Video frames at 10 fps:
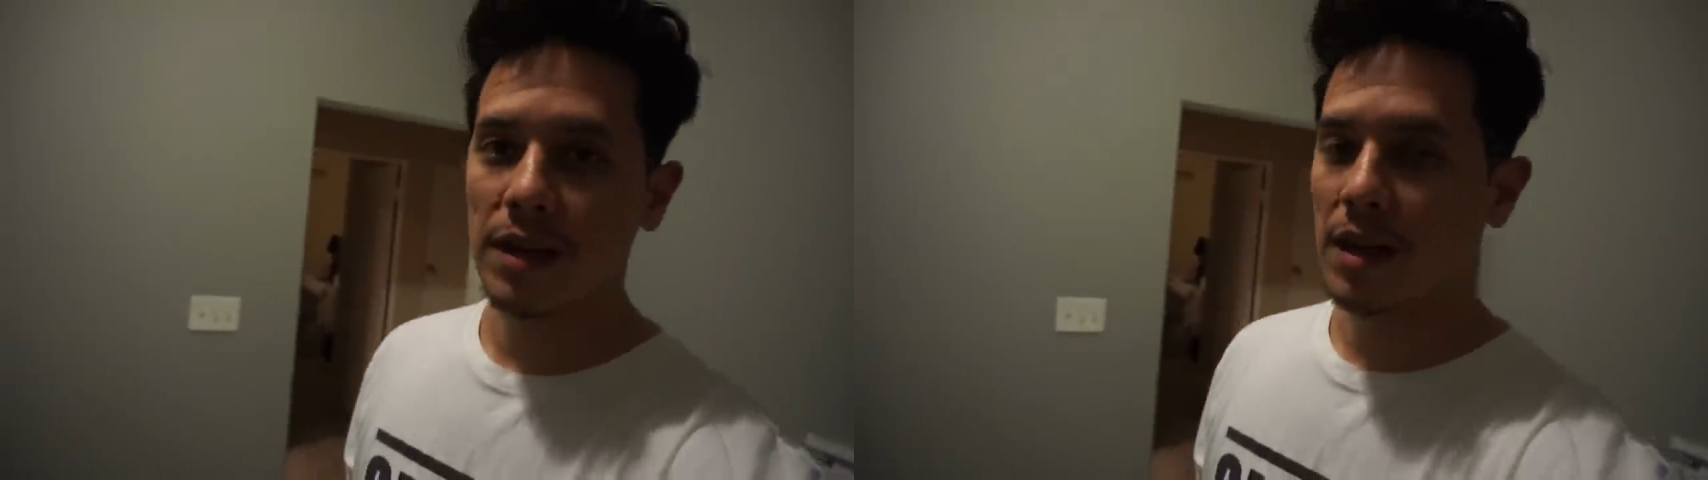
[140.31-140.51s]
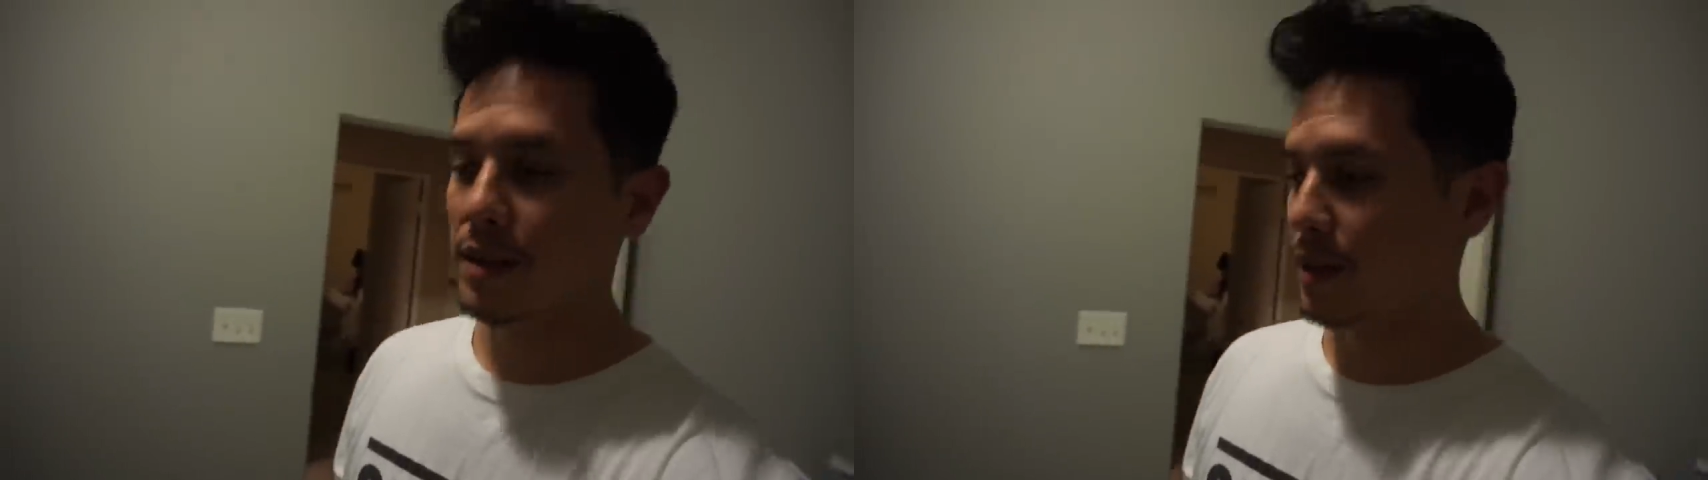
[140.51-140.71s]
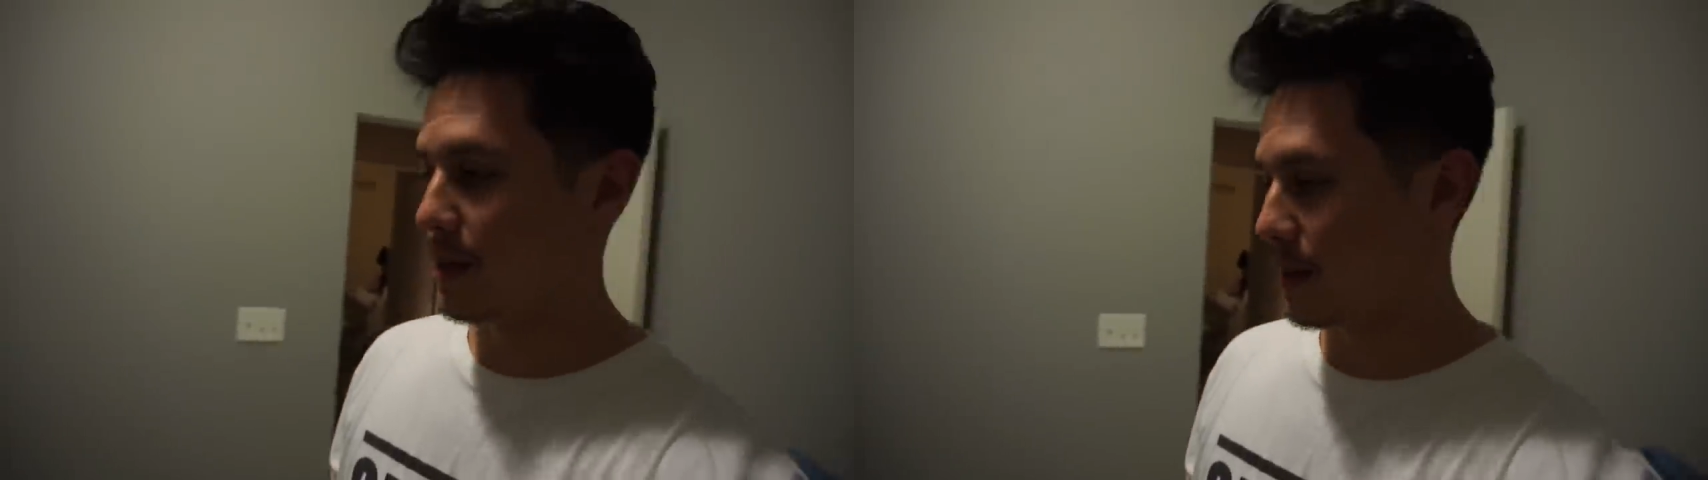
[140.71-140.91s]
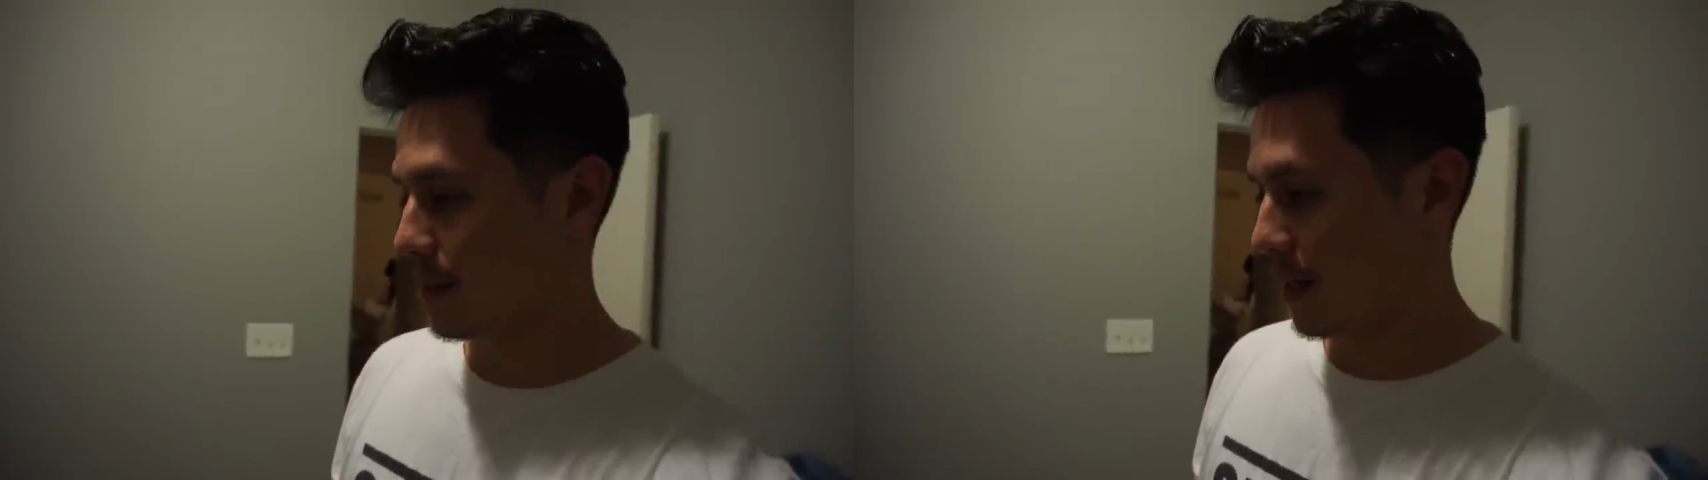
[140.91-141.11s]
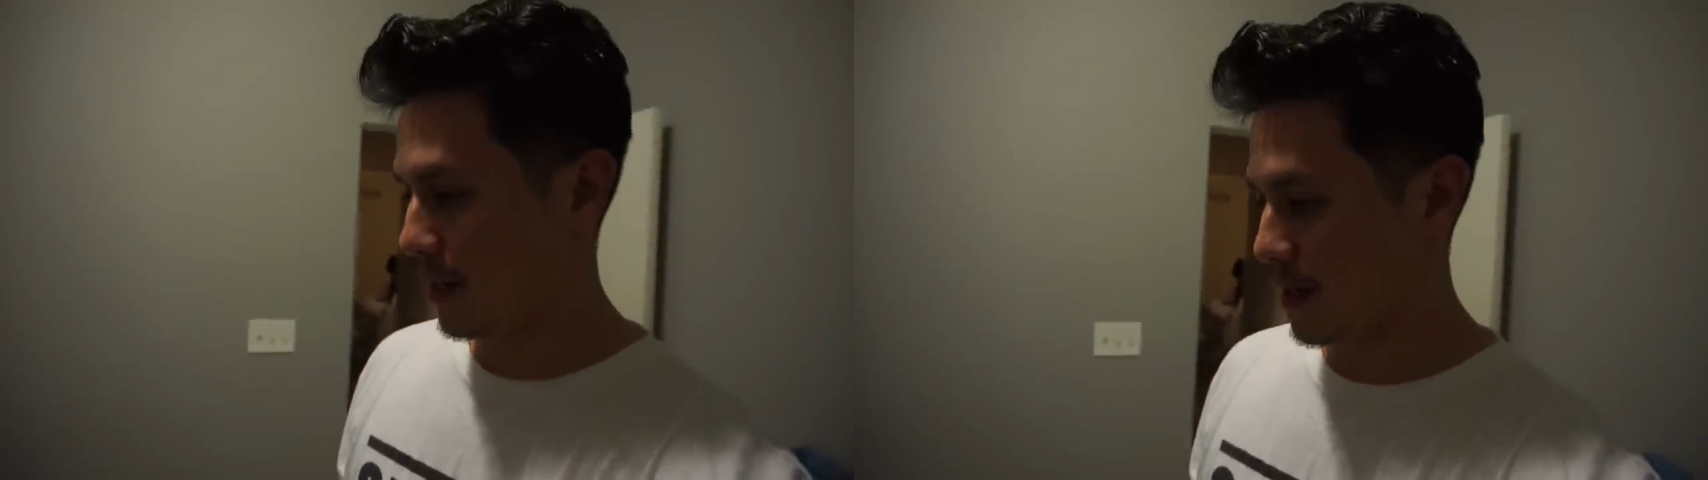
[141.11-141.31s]
And
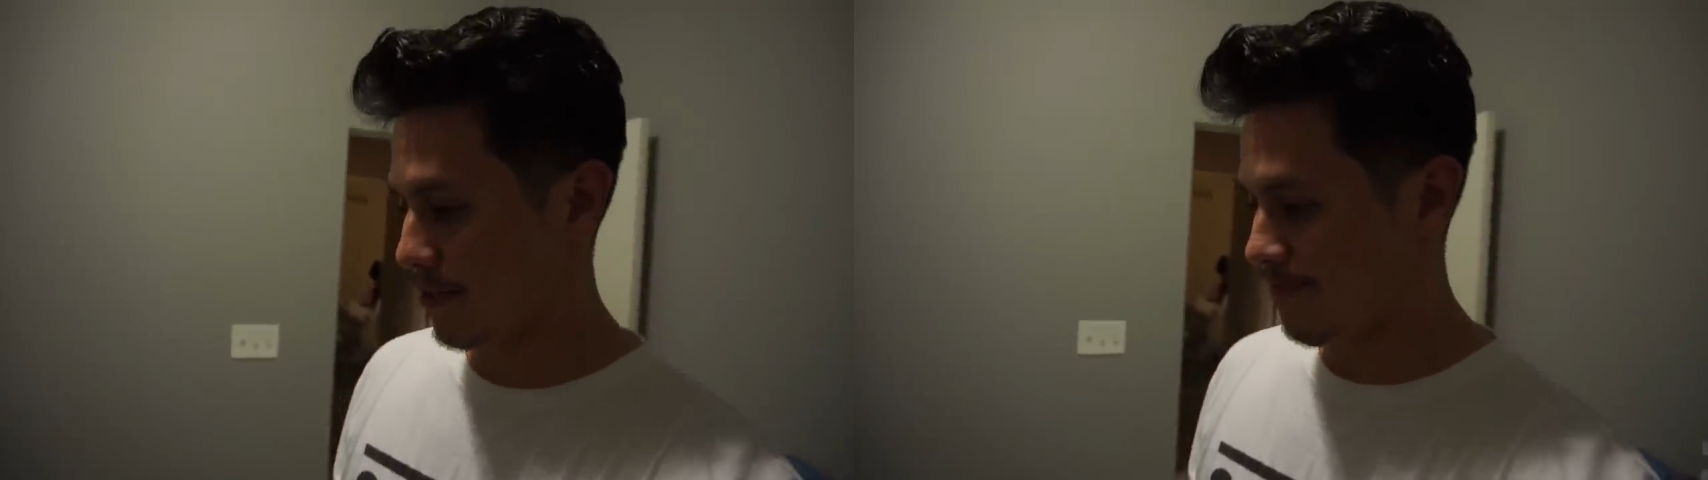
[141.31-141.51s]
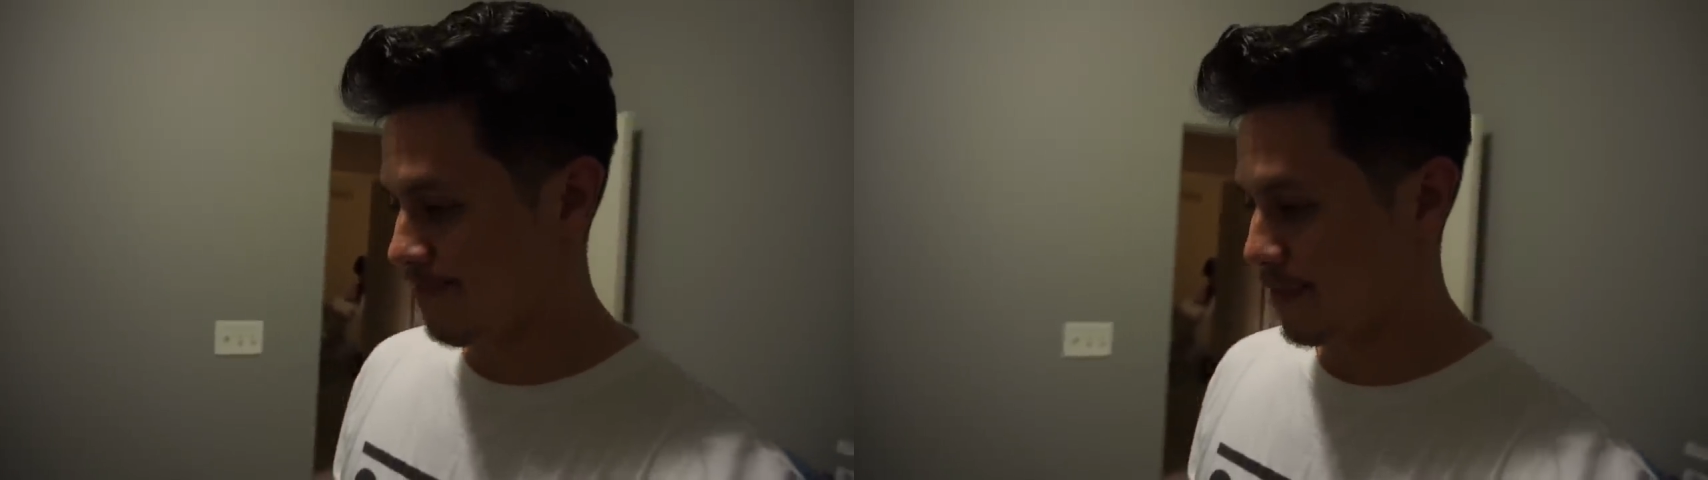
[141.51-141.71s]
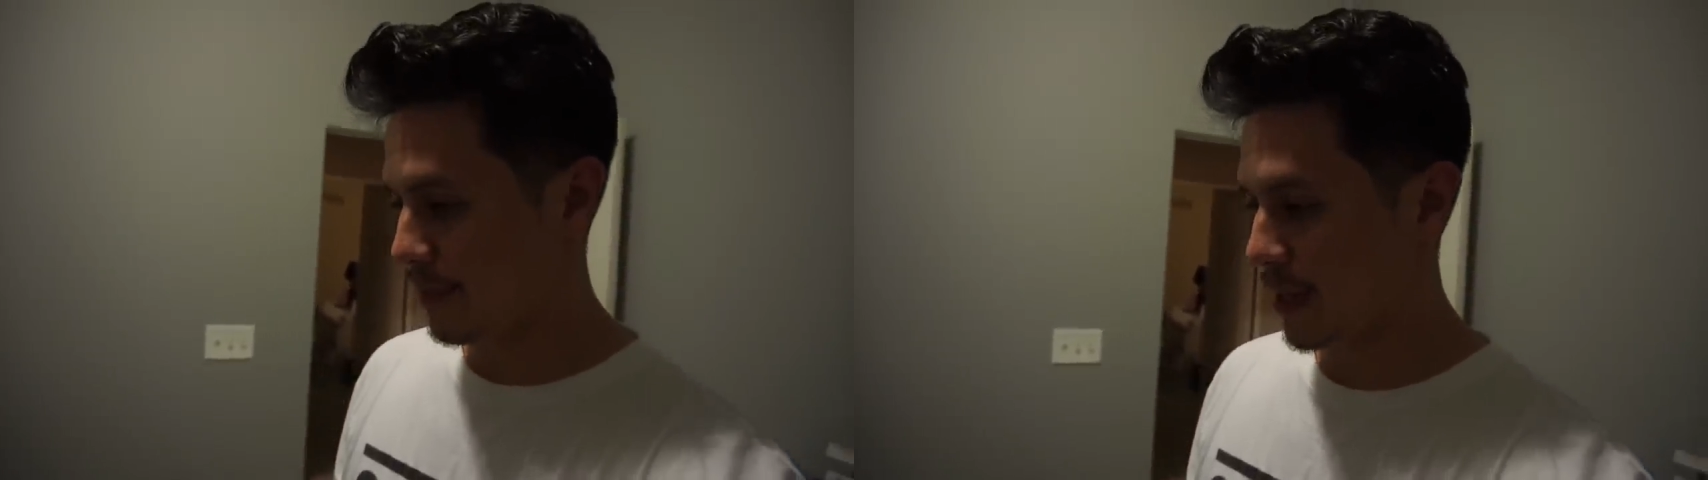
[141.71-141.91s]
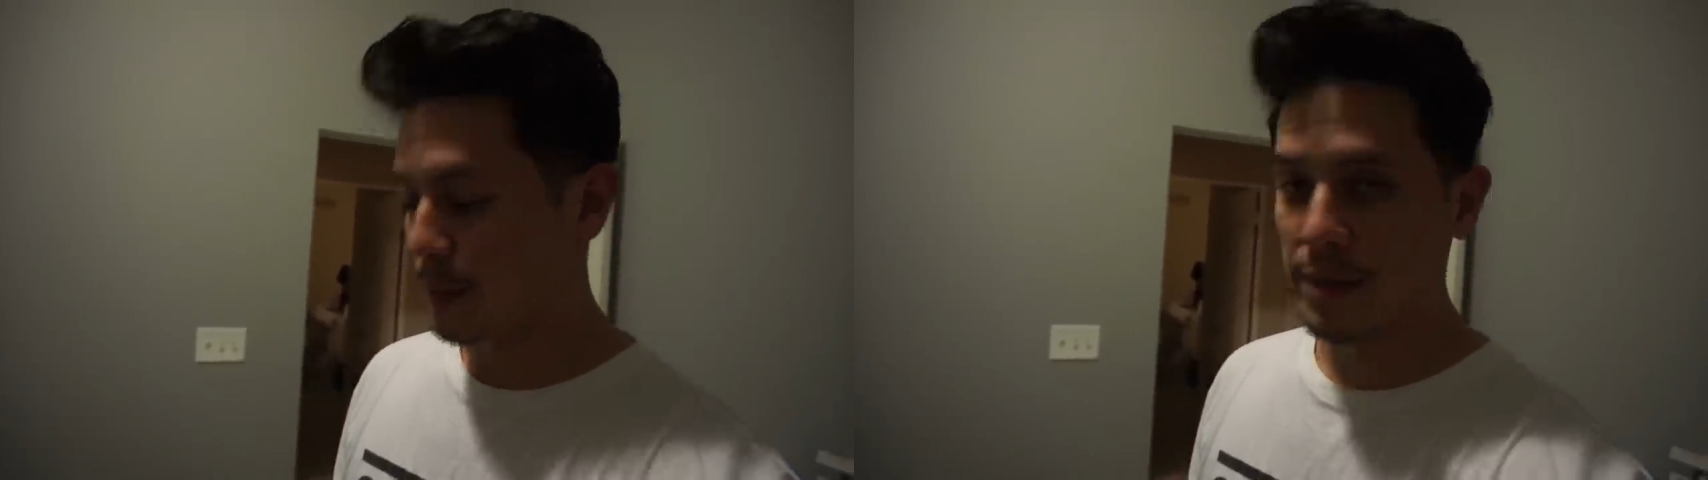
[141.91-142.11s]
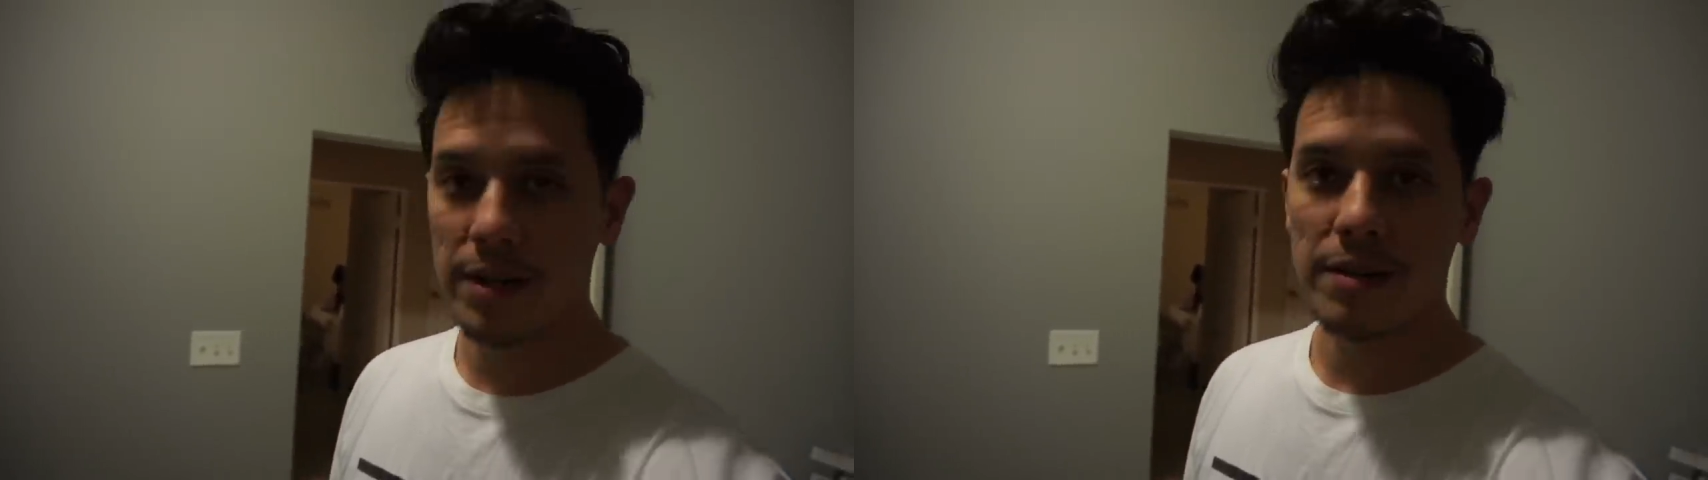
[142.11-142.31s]
then
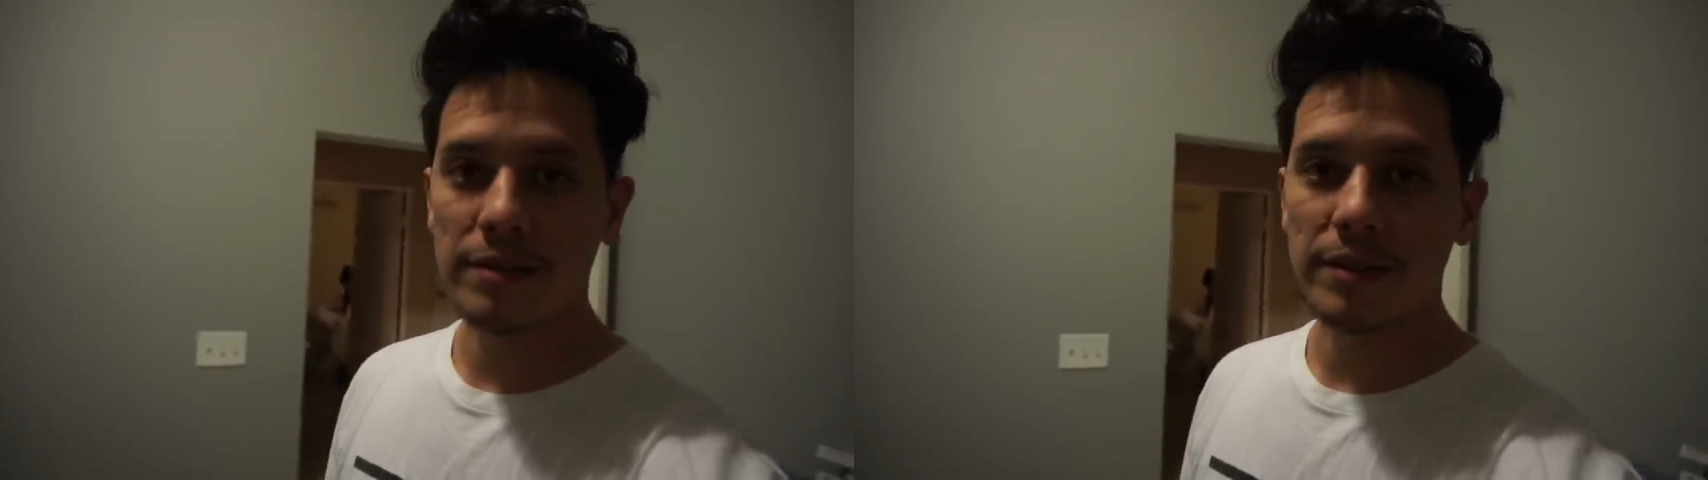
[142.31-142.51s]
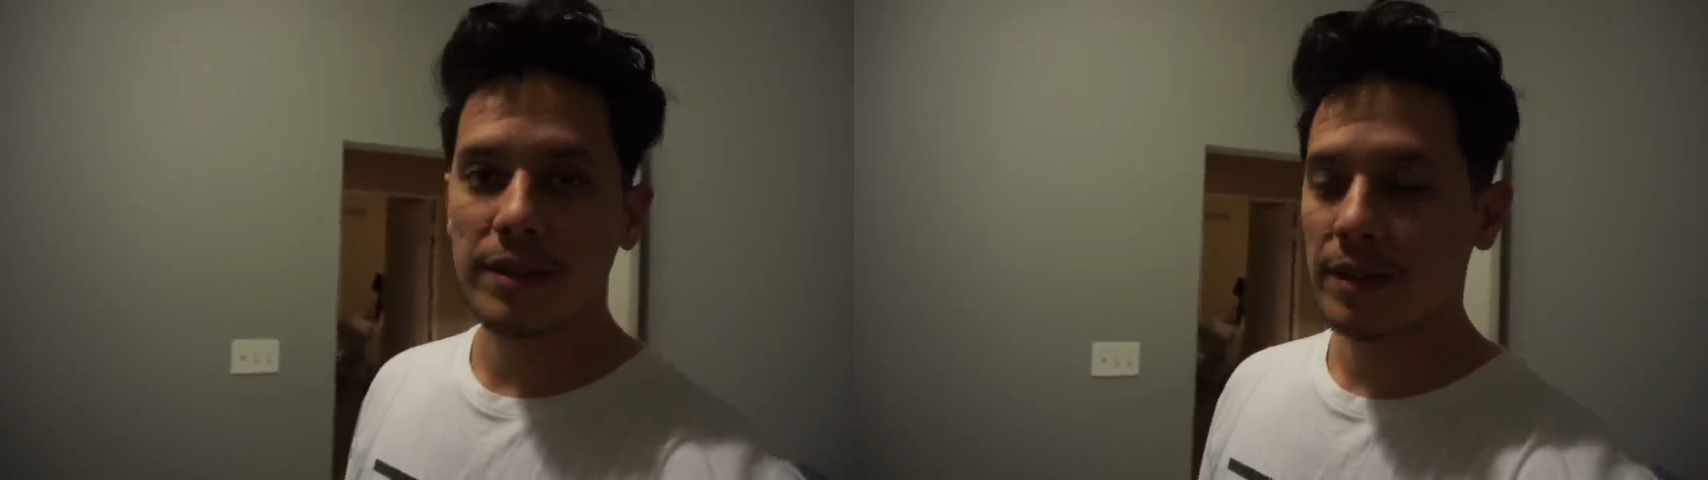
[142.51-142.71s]
had a beer,